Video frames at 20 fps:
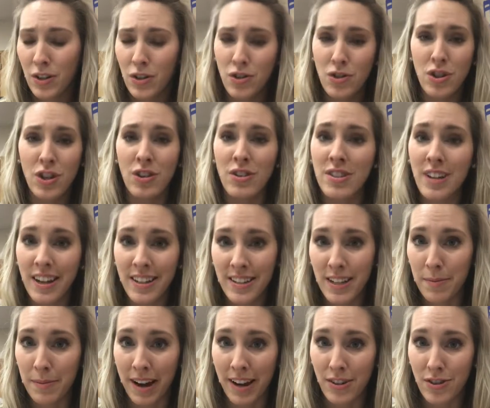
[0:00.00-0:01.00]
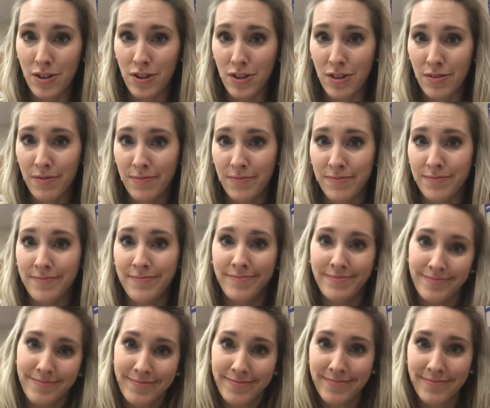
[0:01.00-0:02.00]
Shoes, not so much.
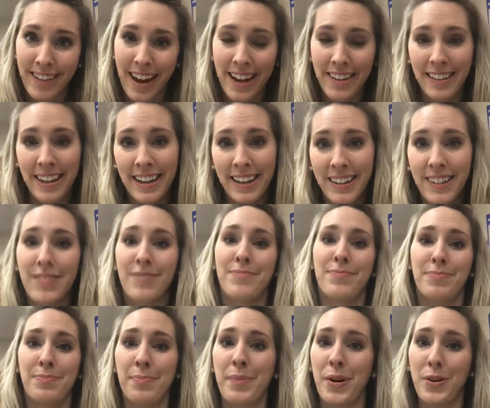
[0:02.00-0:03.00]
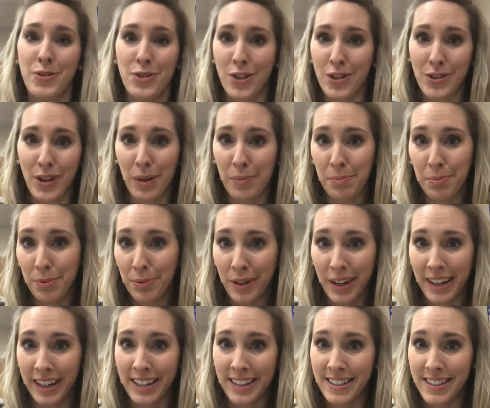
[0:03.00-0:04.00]
I think most shoes are
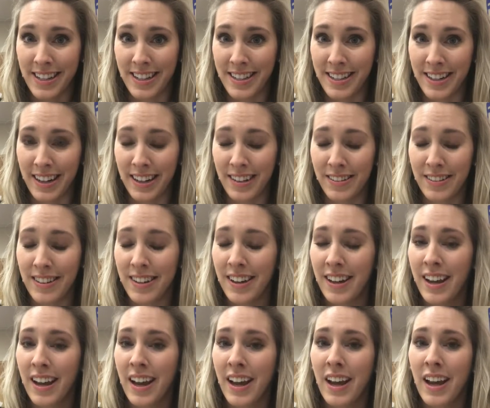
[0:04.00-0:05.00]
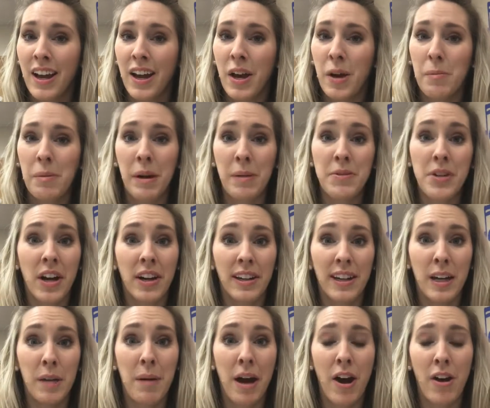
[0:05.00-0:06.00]
pretty consistent. But I'm
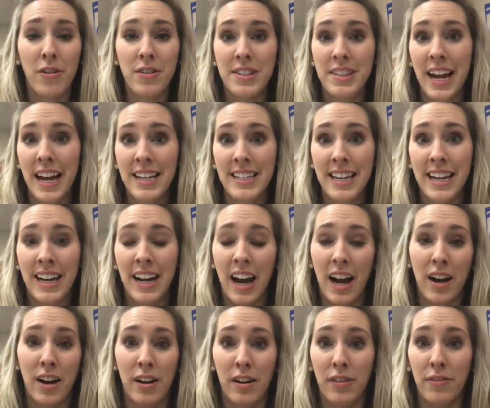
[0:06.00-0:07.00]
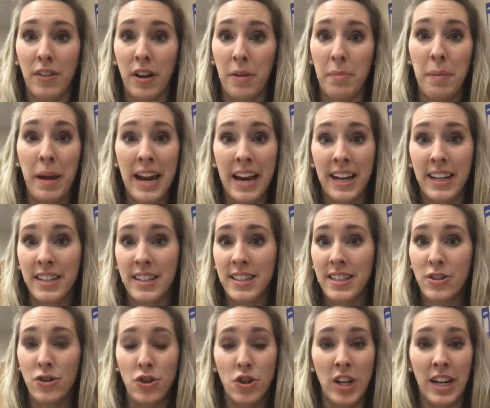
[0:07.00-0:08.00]
talking about sizing of
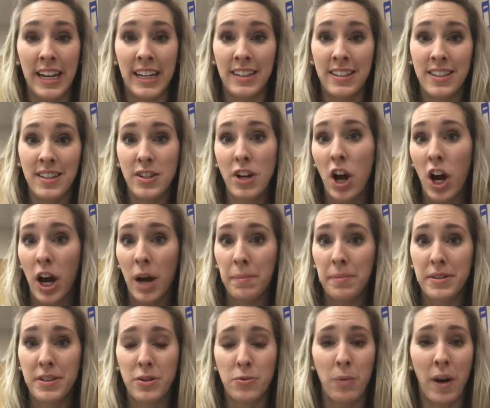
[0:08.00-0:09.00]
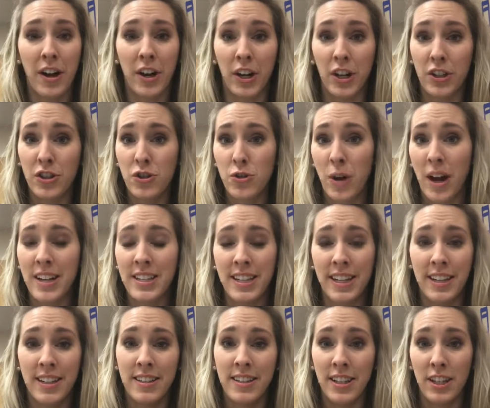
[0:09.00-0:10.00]
pants, jeans, tops, sweaters,
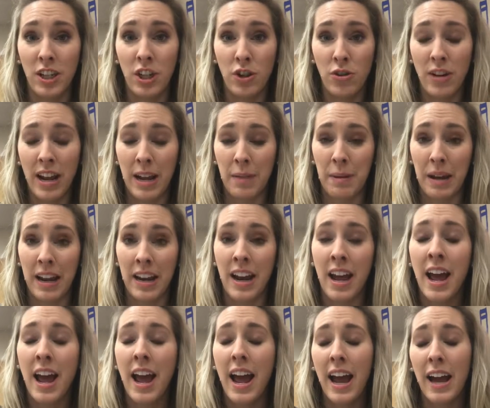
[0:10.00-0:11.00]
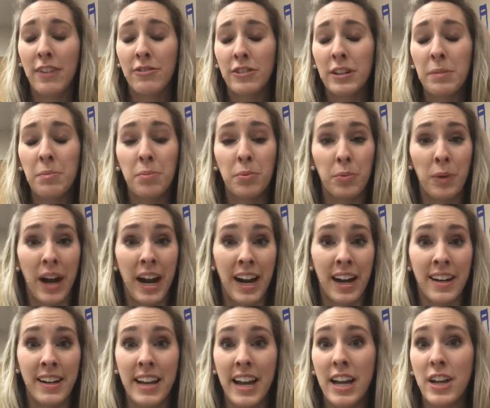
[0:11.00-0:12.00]
dresses, you name it. Every
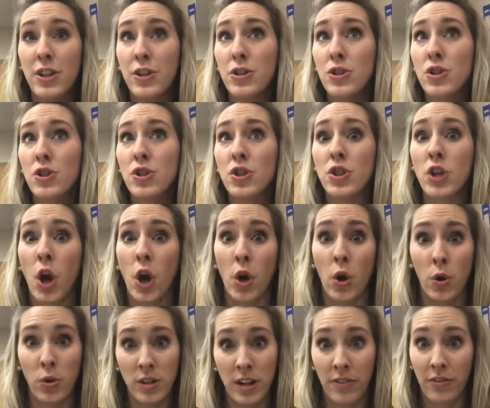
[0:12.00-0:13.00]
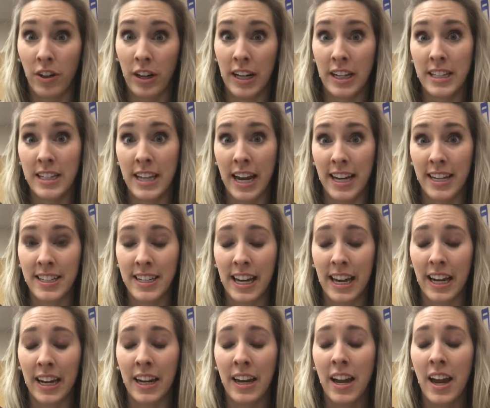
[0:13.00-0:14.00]
brand is so different in
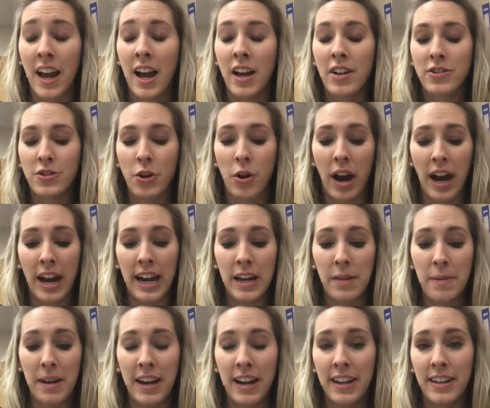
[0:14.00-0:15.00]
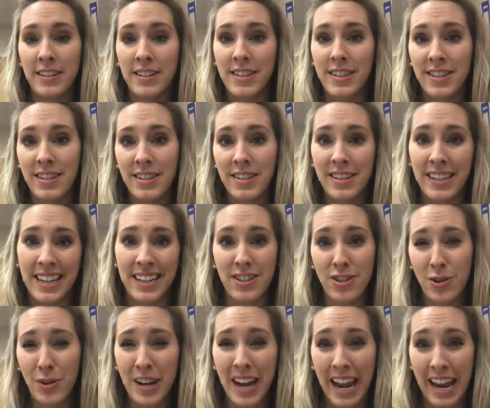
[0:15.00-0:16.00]
sizing. So I am a six
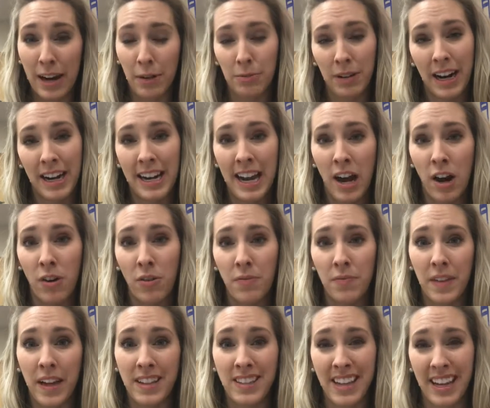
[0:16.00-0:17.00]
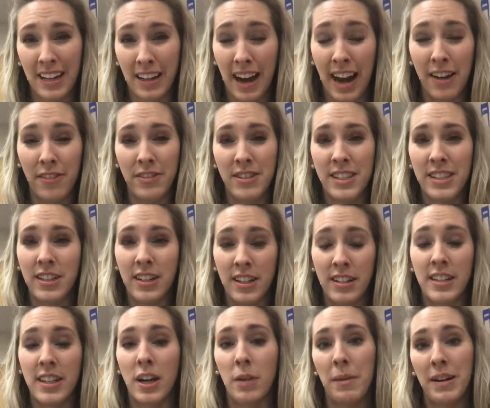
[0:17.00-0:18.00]
to an eight right now. It's like I'd
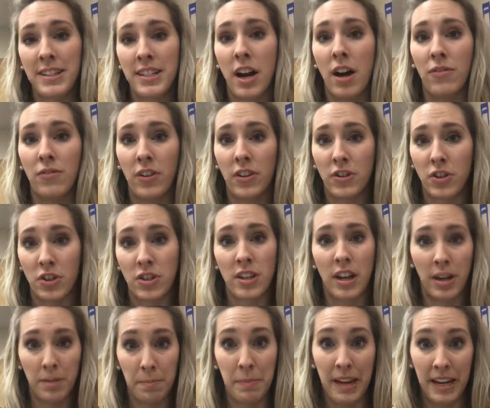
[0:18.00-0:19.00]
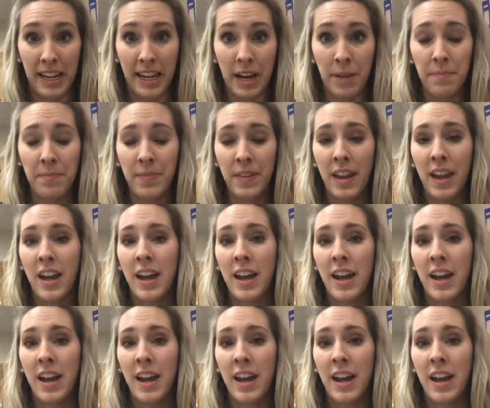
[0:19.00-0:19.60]
consider myself just a medium.